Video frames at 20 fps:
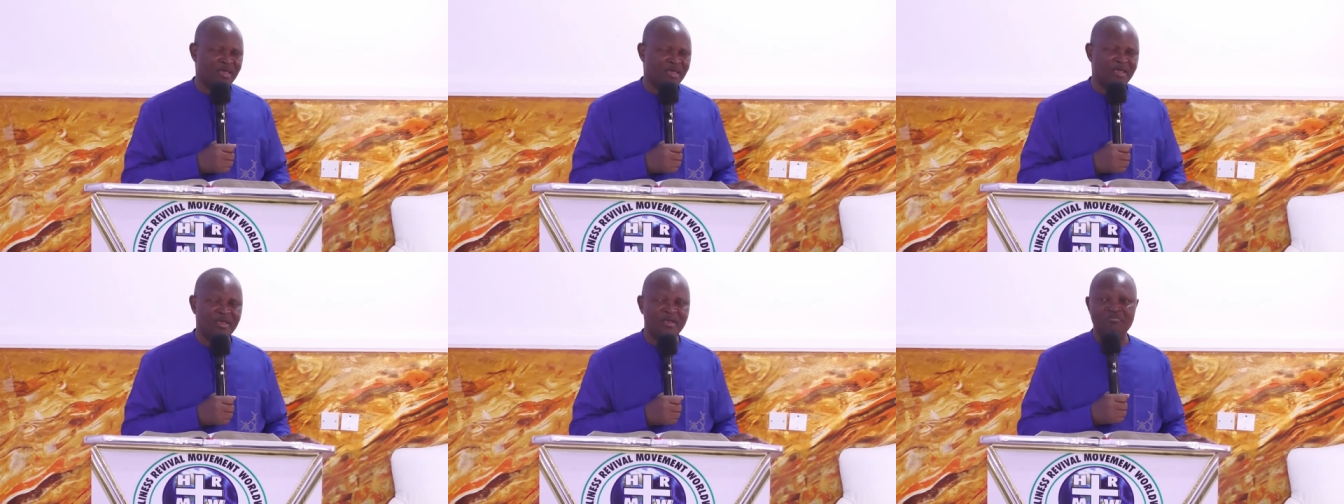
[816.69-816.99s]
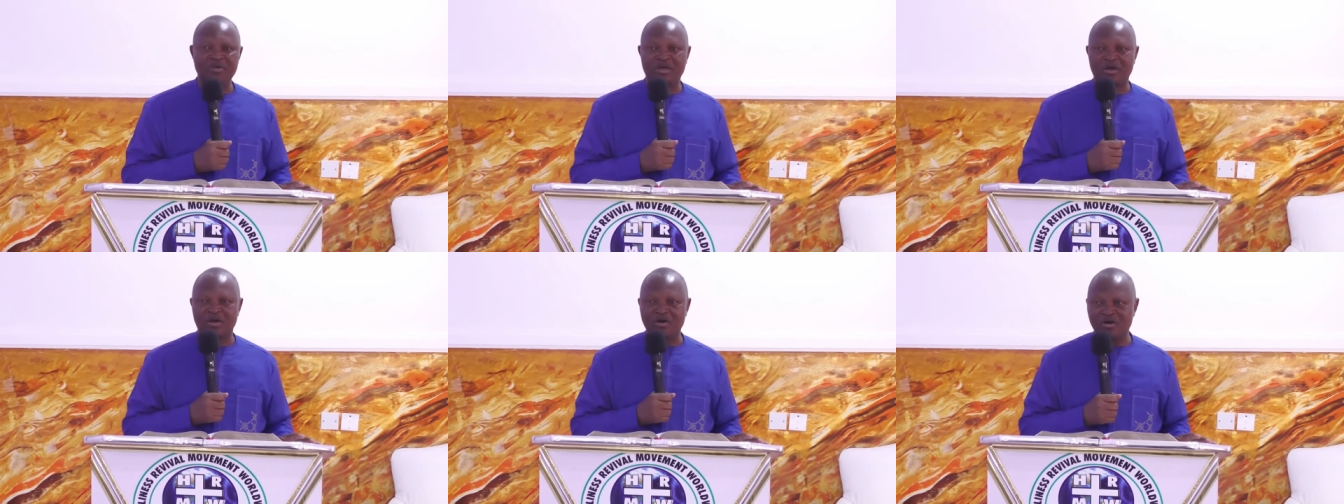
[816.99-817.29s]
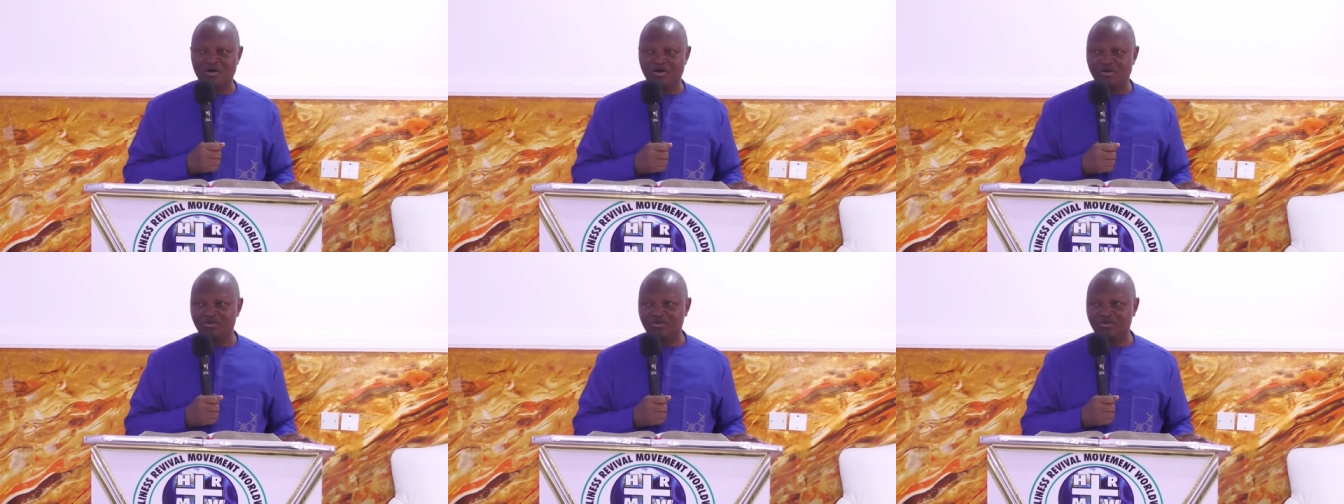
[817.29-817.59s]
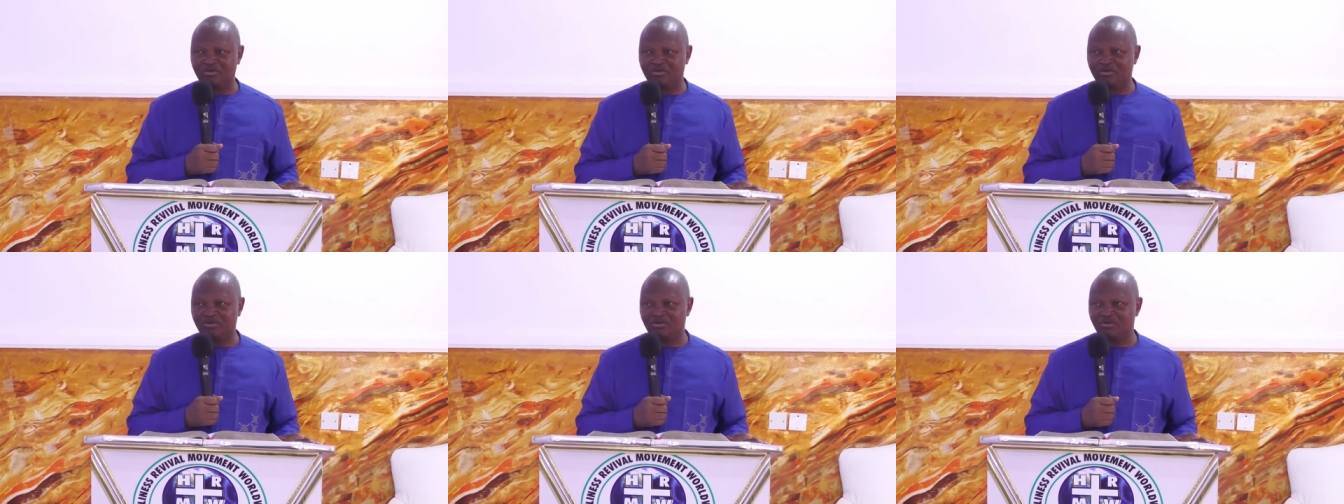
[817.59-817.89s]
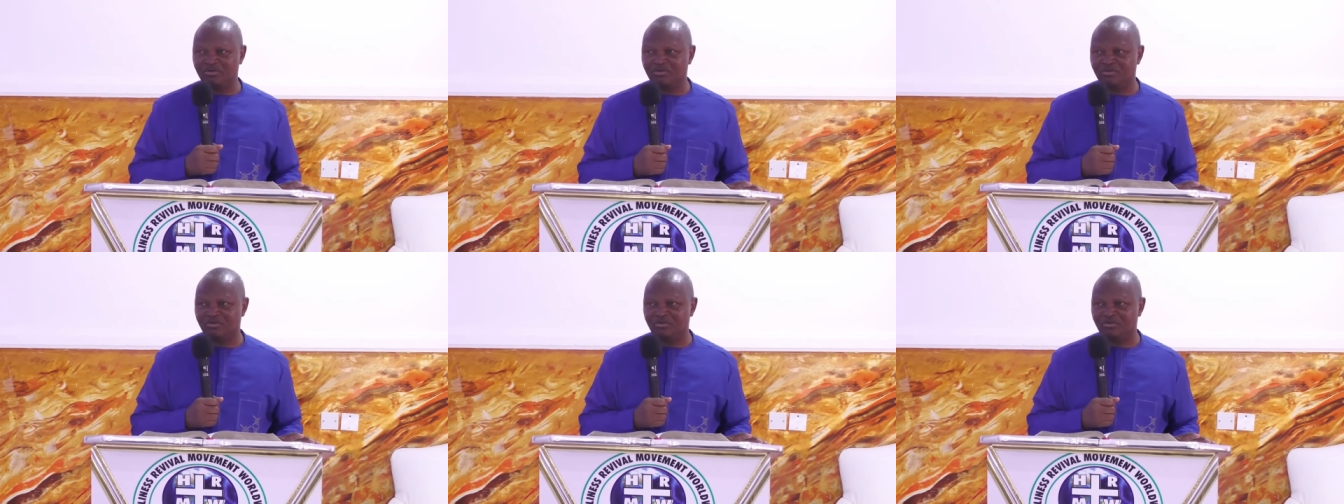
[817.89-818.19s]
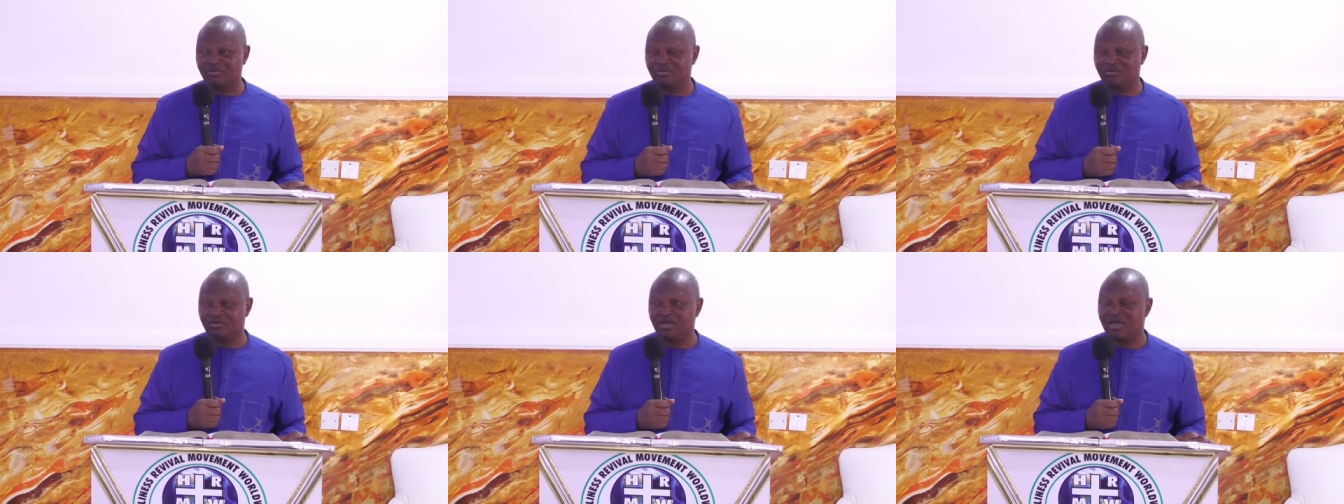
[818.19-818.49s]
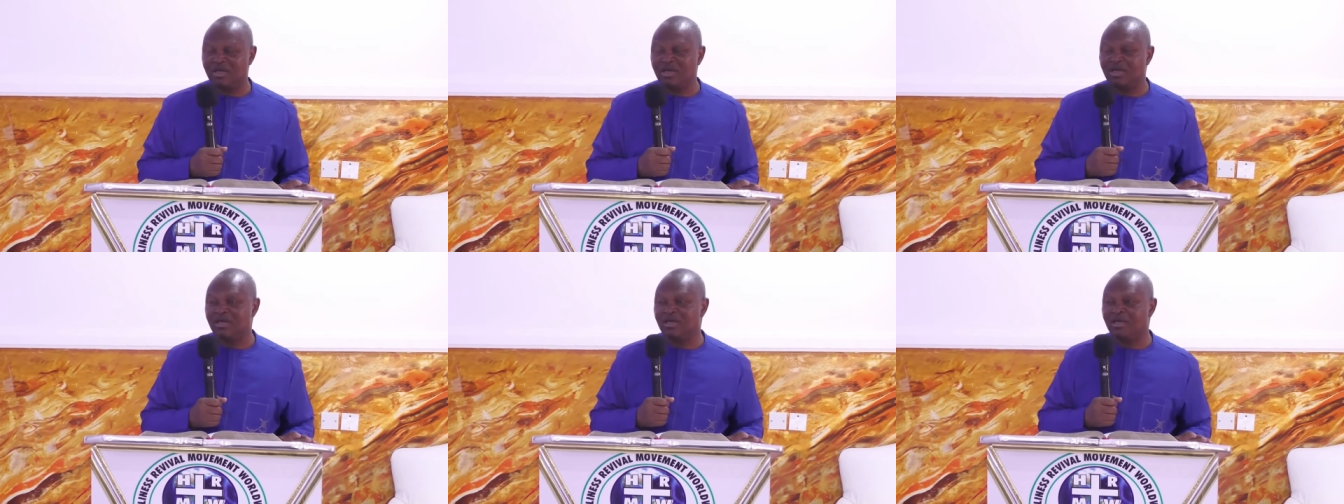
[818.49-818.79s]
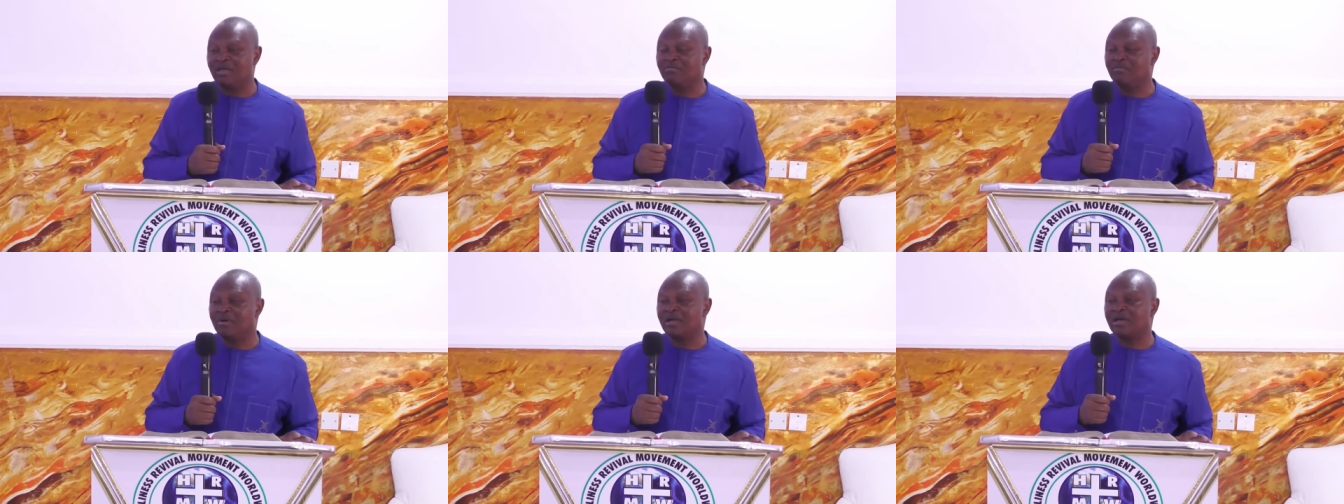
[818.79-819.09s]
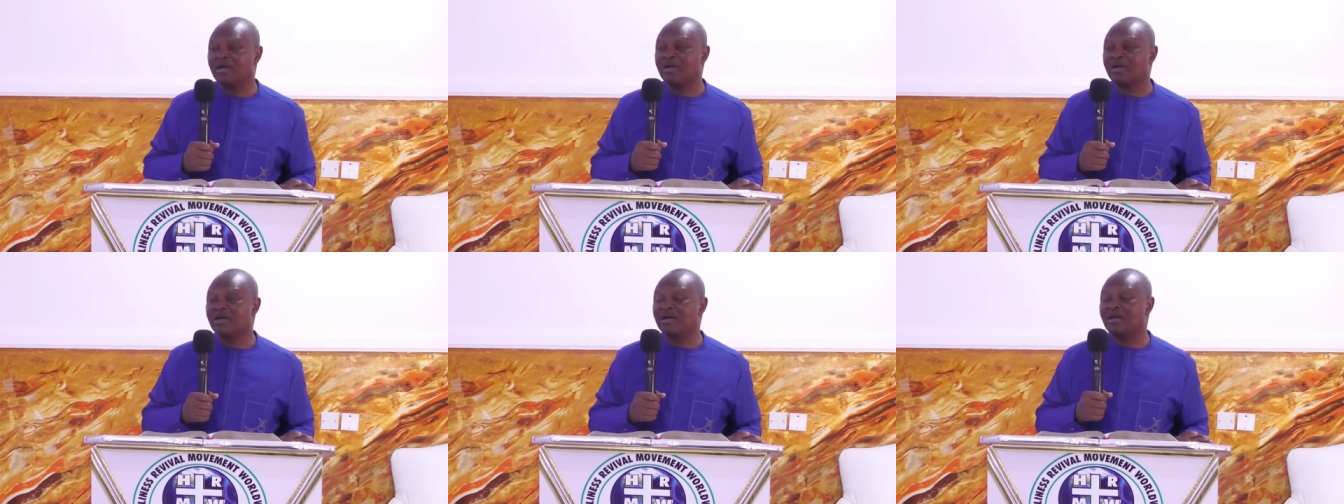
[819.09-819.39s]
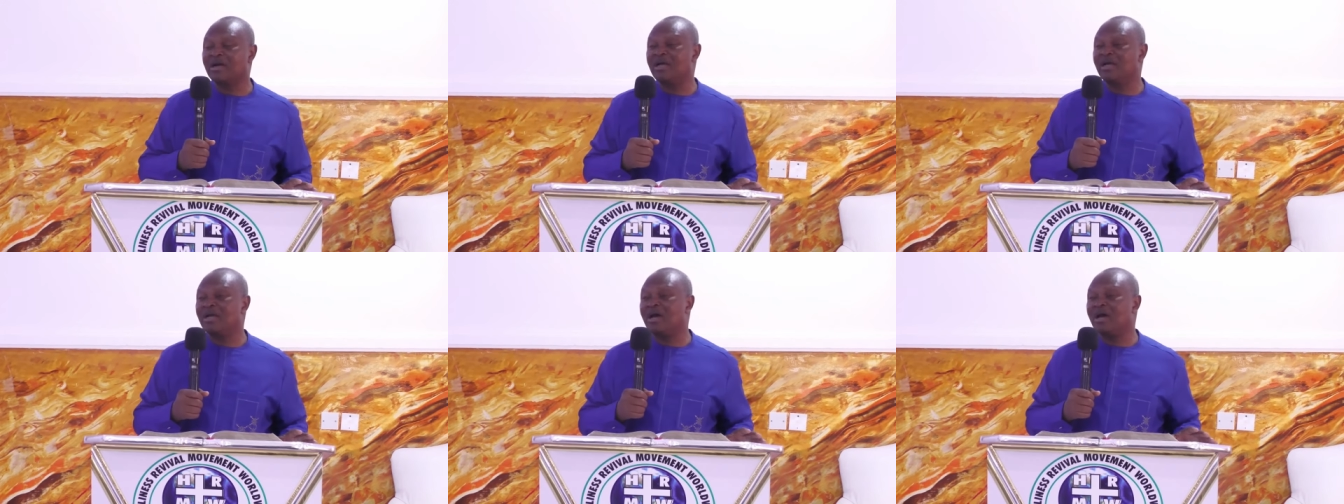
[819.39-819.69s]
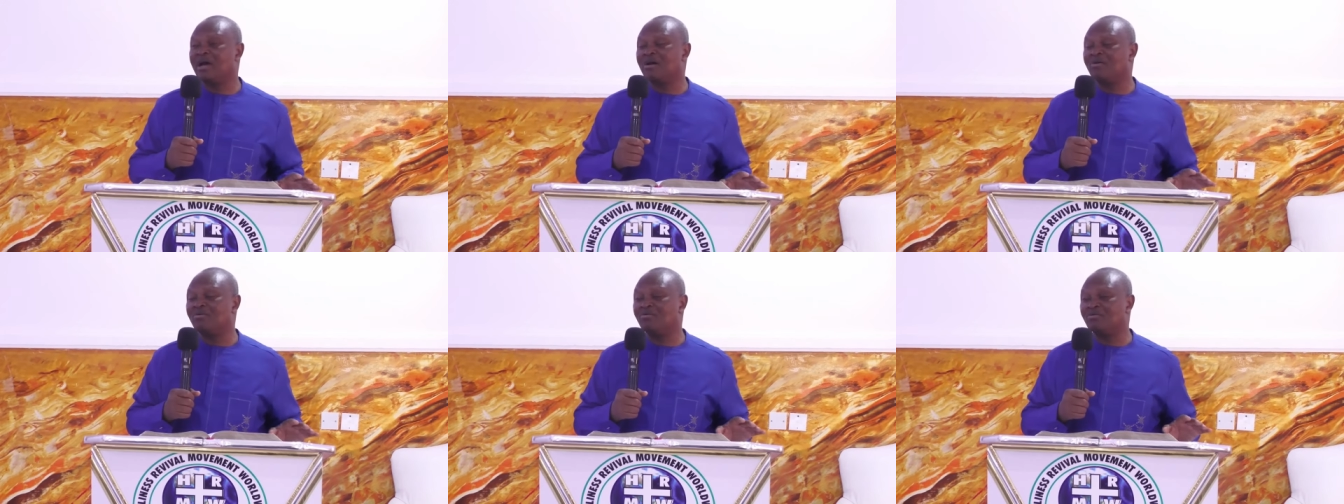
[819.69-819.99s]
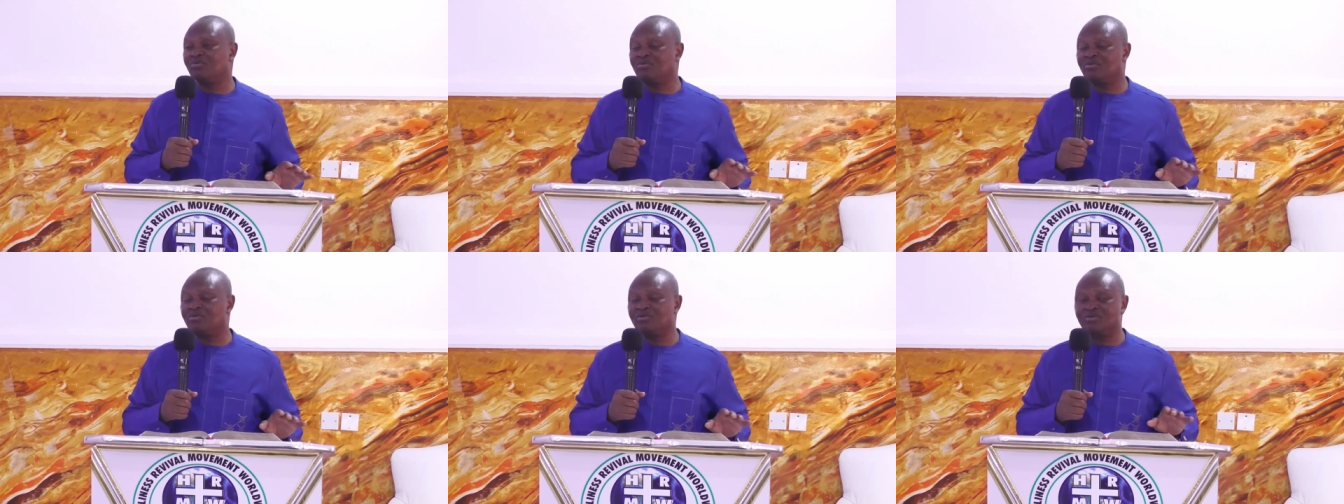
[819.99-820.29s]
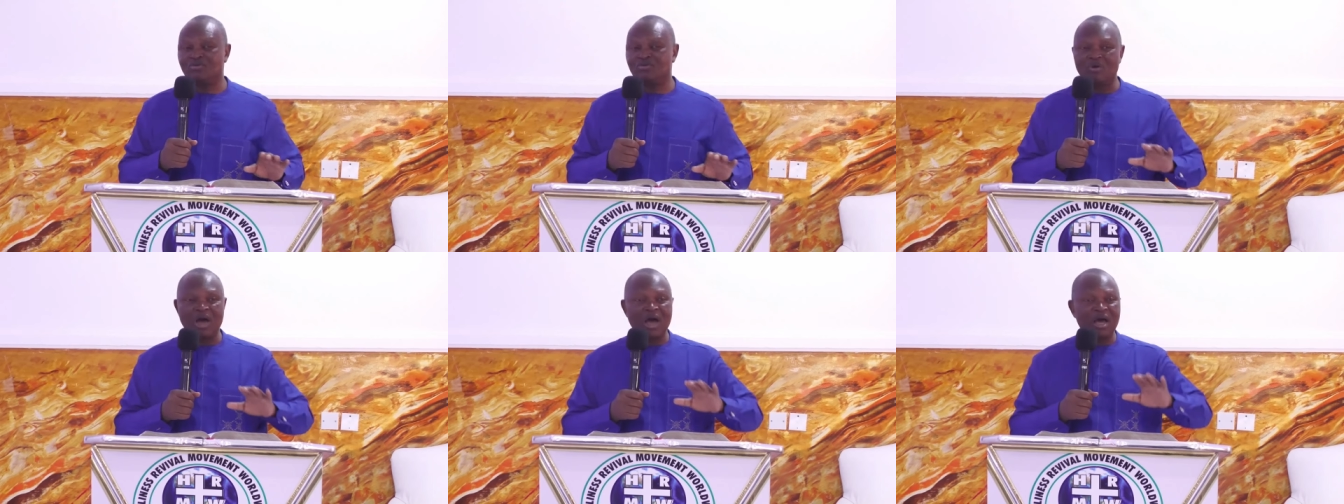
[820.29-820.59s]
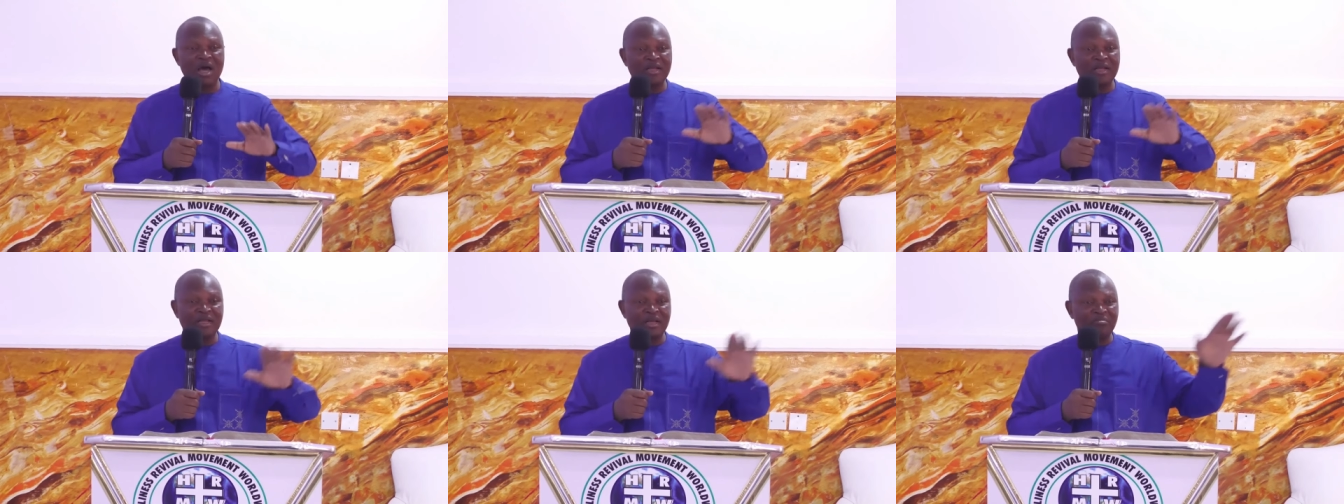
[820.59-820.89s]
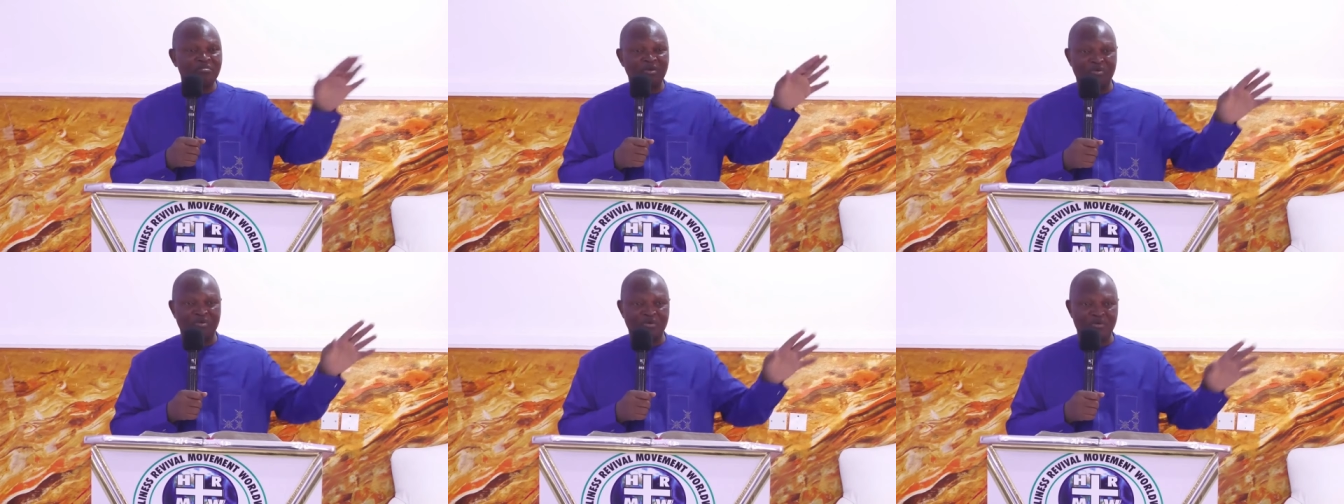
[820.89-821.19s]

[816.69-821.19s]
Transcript: because he might cry out to other people